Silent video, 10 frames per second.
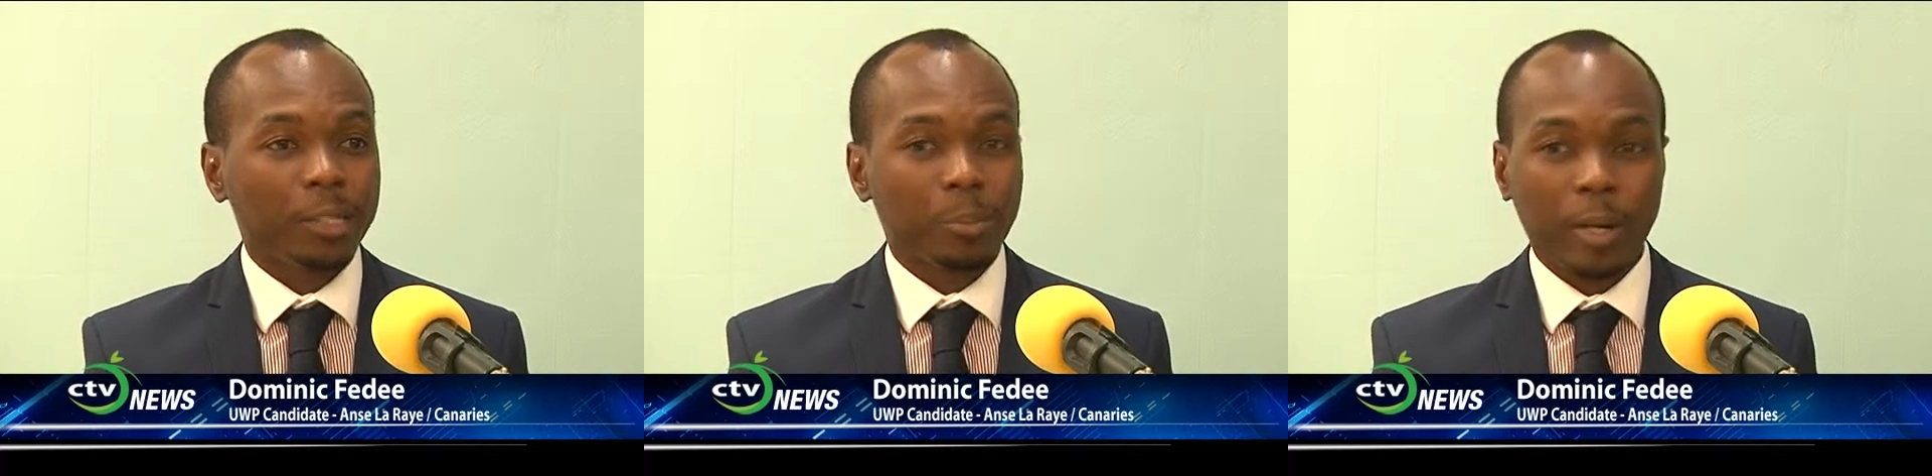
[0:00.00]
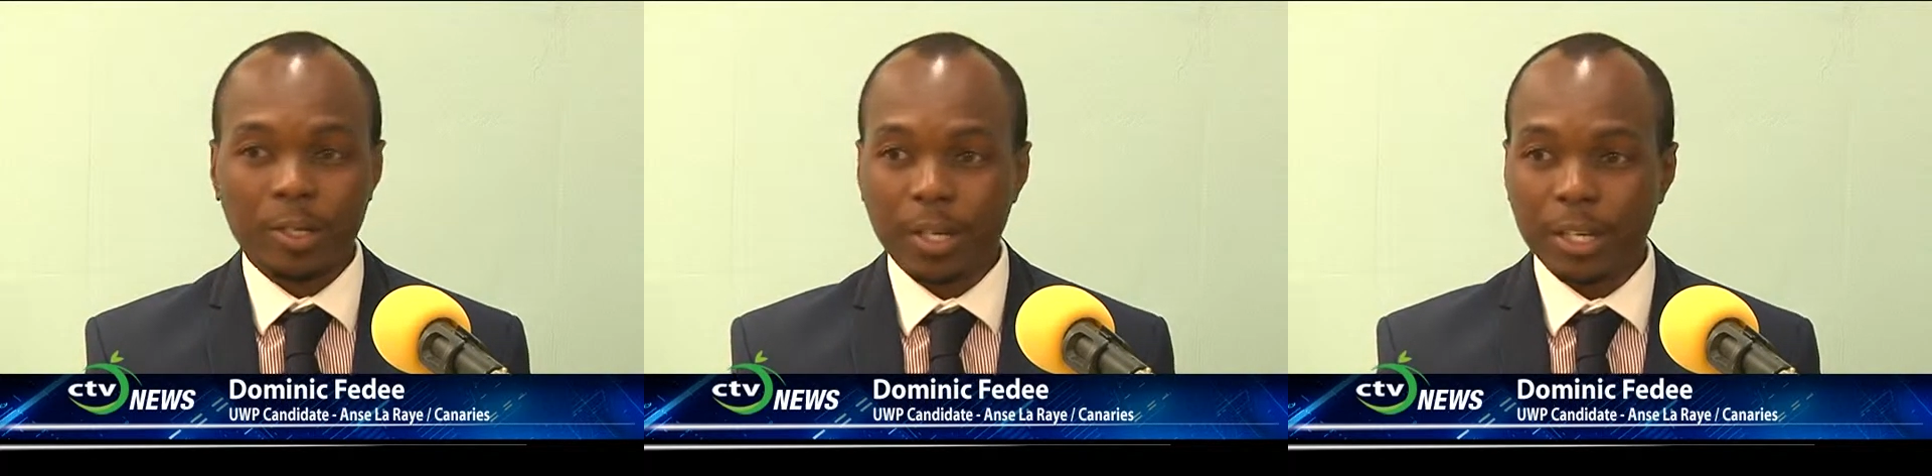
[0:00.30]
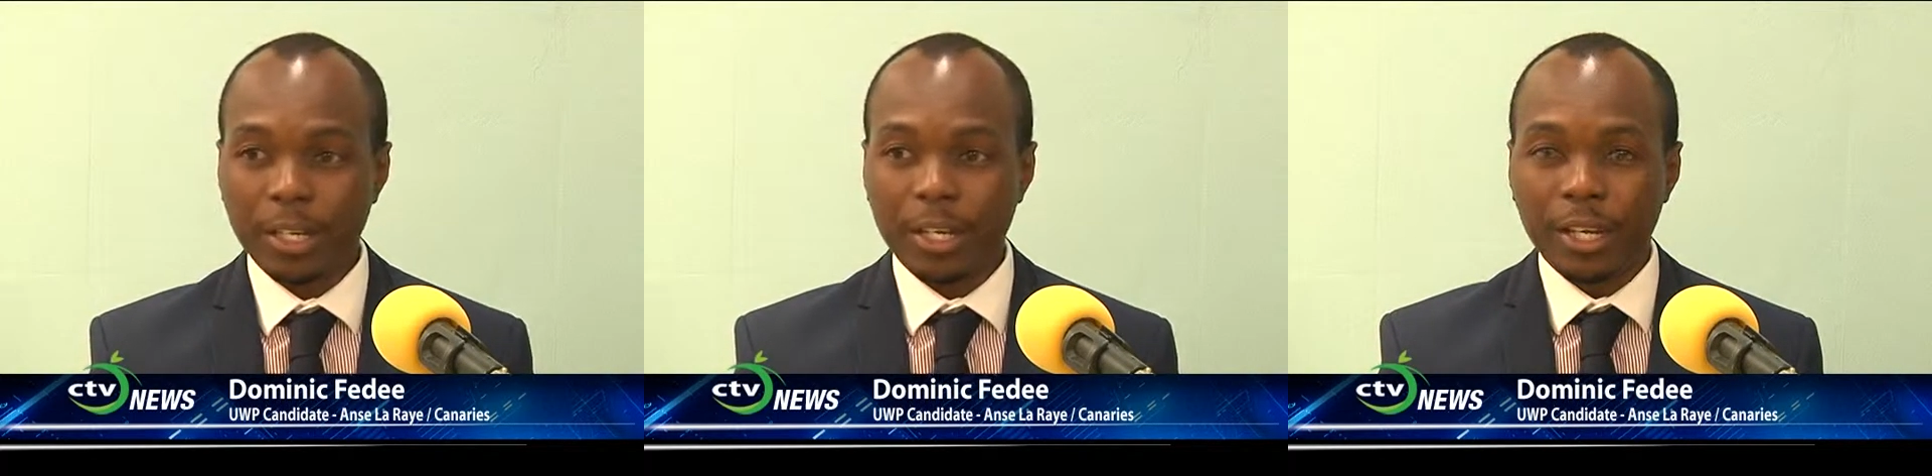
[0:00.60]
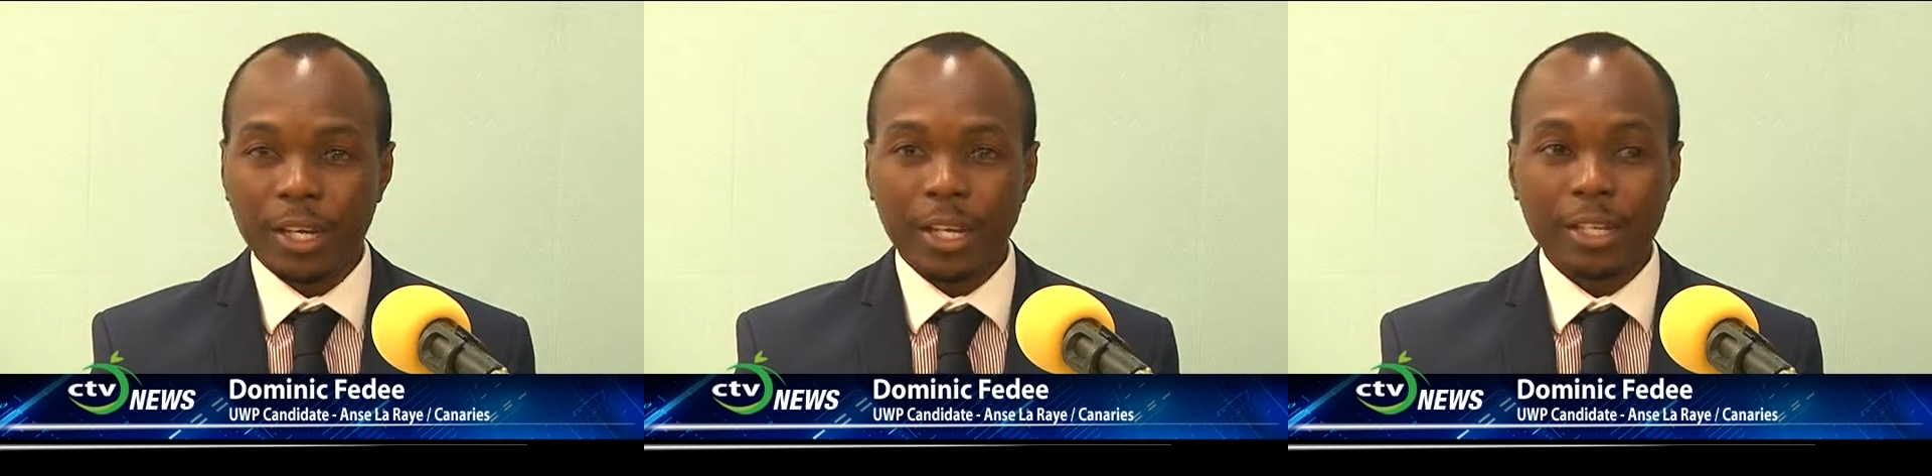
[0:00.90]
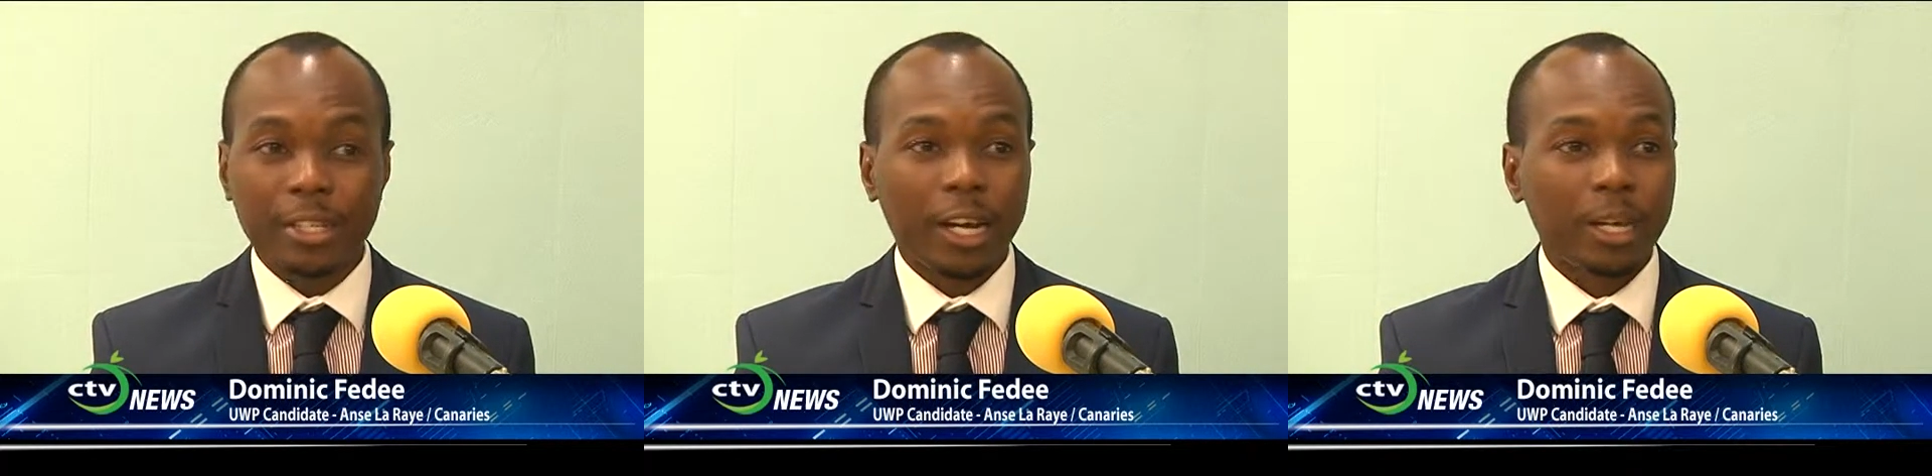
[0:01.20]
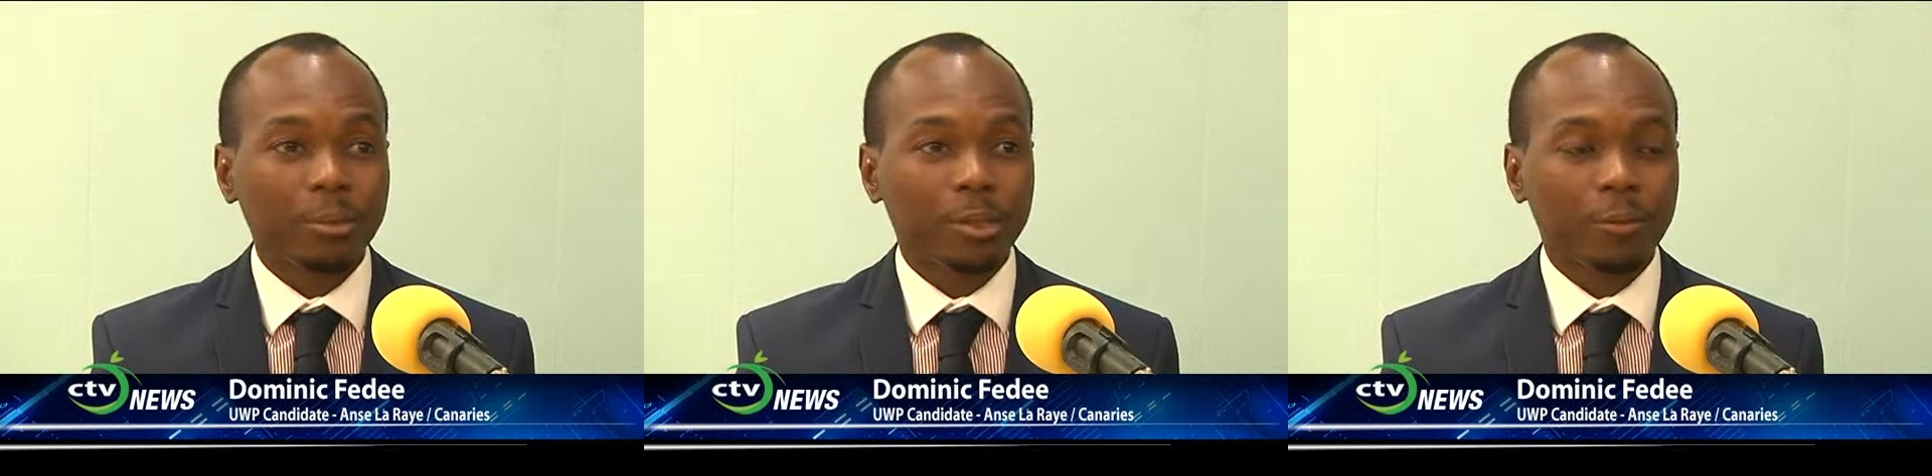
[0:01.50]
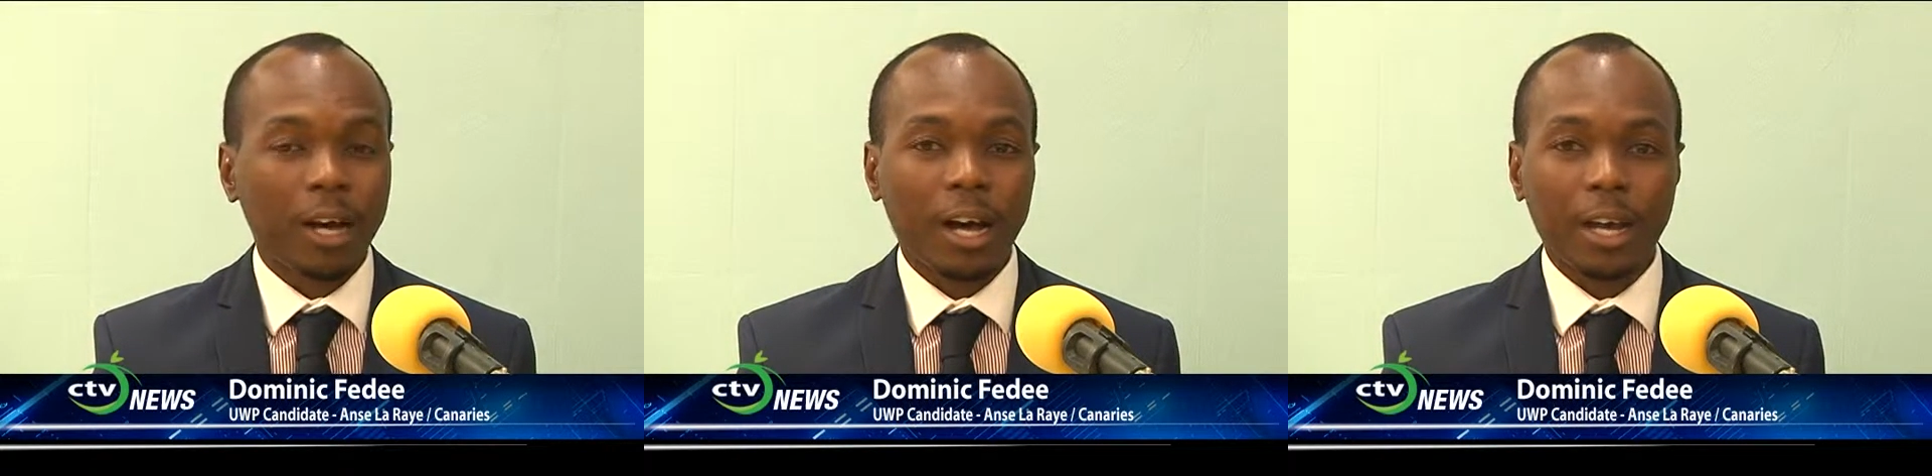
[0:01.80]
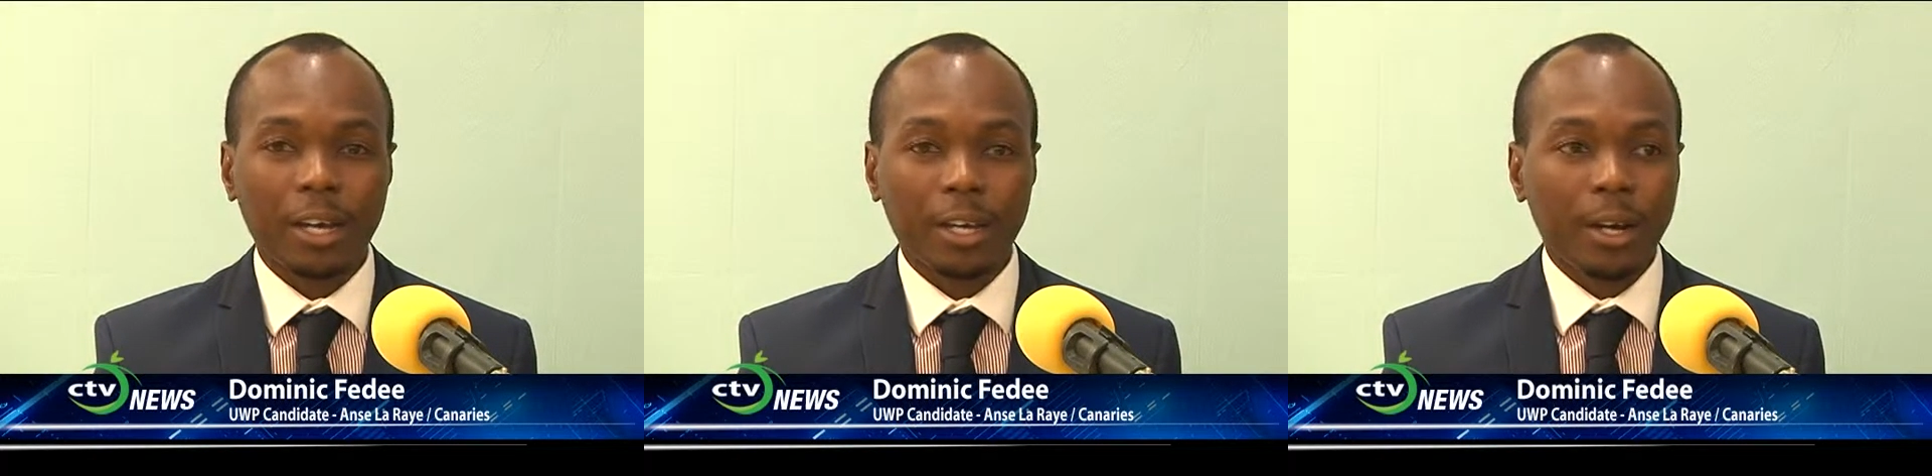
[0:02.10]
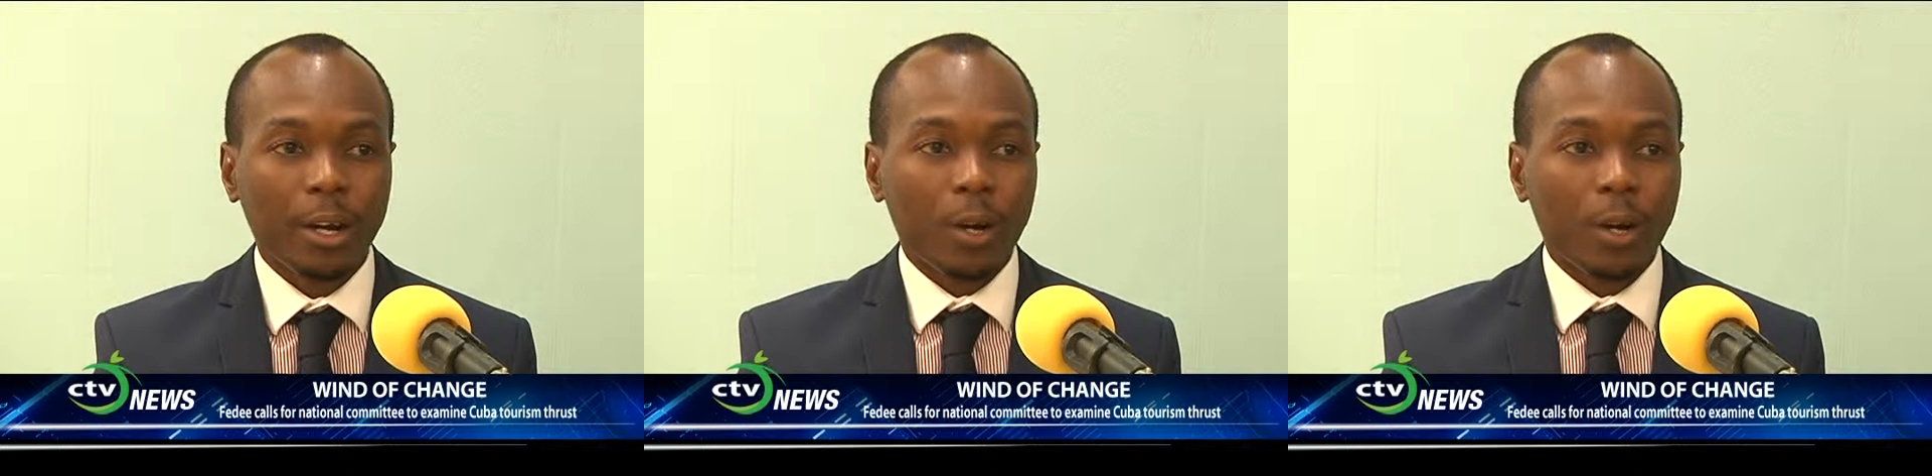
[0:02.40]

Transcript: especially in times of high